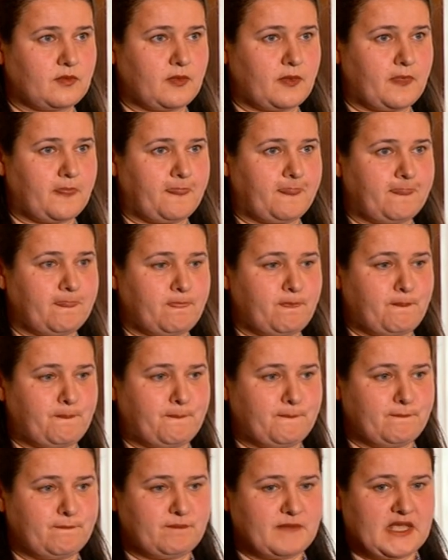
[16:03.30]
get?
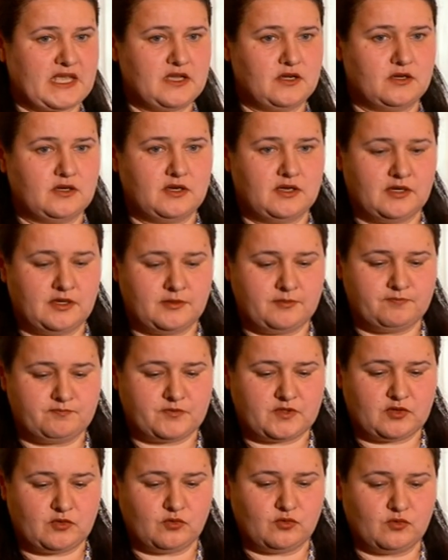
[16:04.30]
Um,